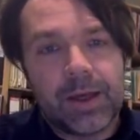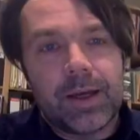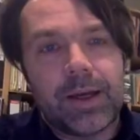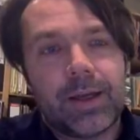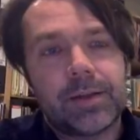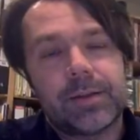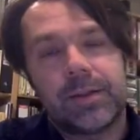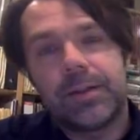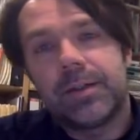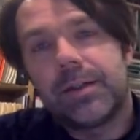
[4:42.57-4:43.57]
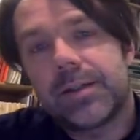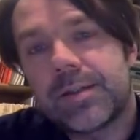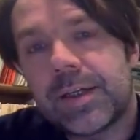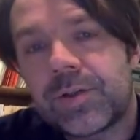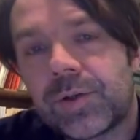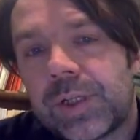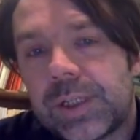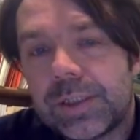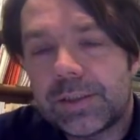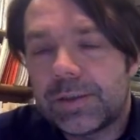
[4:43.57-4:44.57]
And
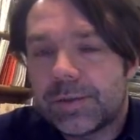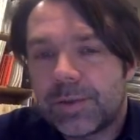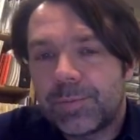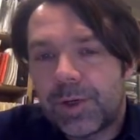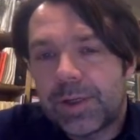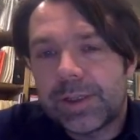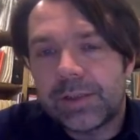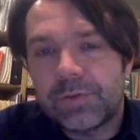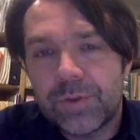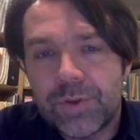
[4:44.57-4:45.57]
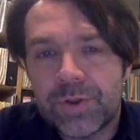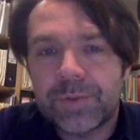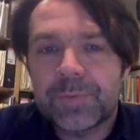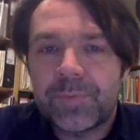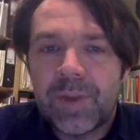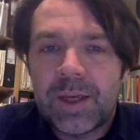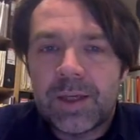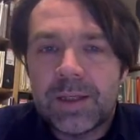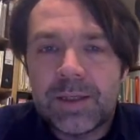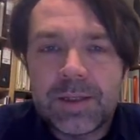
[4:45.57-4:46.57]
essentially, symbolic inversion
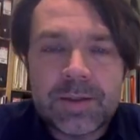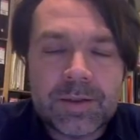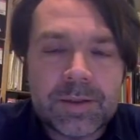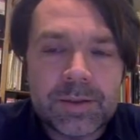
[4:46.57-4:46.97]
is